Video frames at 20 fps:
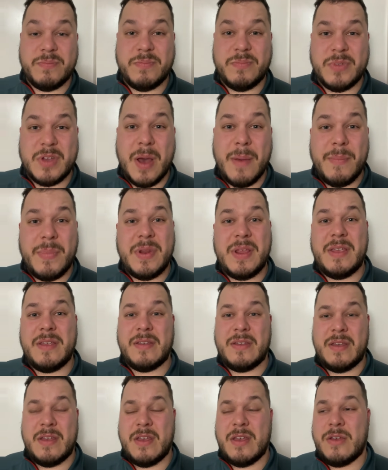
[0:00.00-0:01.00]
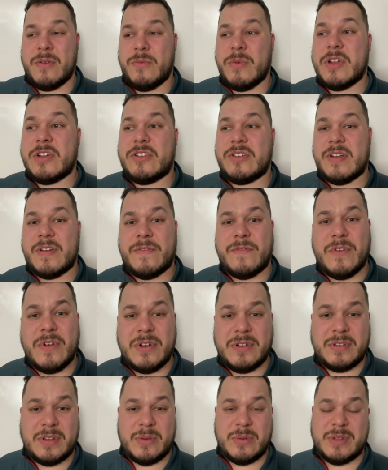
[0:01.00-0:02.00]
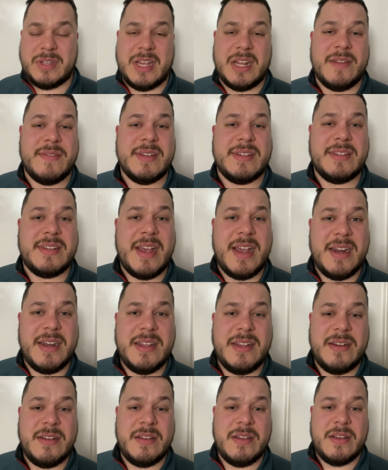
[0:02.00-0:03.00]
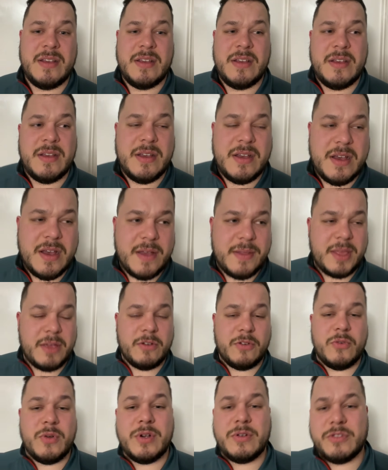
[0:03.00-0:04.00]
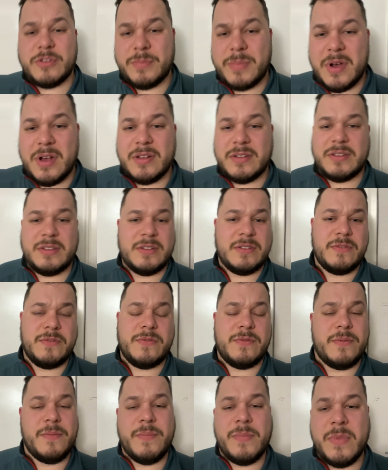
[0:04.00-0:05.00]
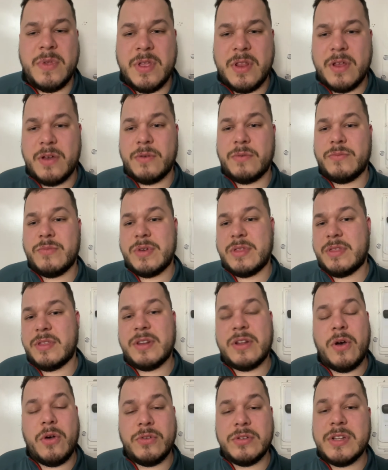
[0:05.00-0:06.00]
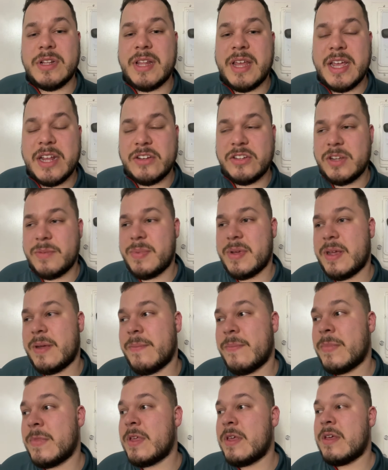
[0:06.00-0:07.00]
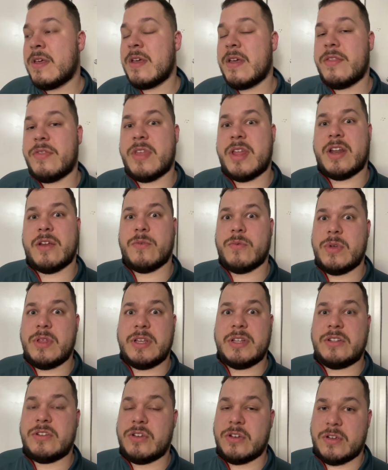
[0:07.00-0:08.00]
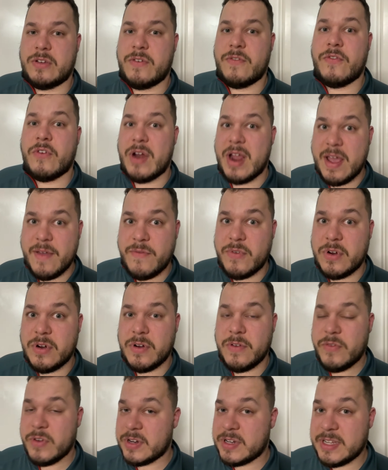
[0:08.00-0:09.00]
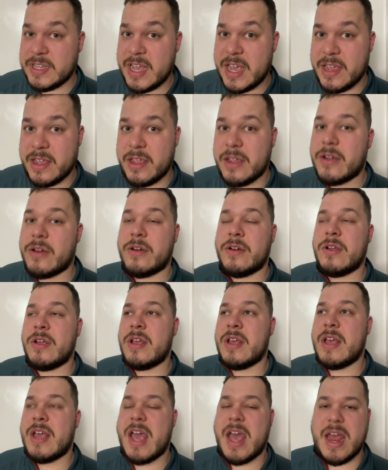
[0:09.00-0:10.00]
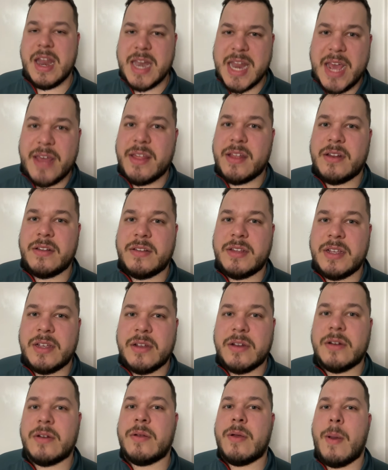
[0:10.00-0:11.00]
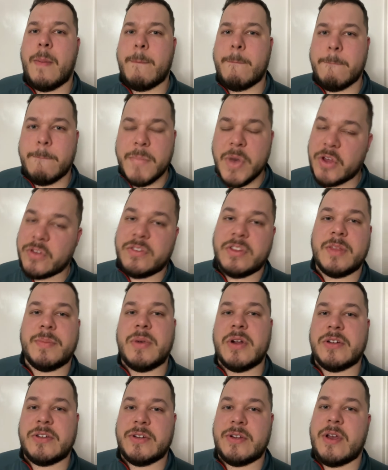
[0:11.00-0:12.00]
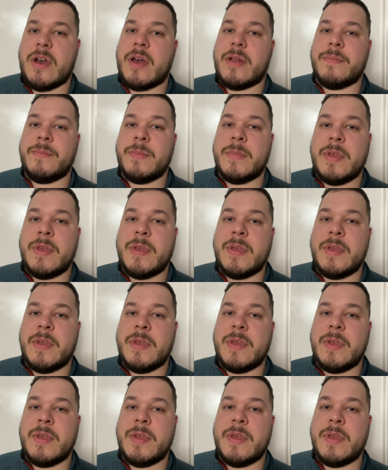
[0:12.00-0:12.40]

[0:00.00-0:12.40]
company, which at first I was kind of excited. They were quick responsive, with the whole delay in shipping. Then it really took forever for it to get here. And now that it's here, most of the parts are gone.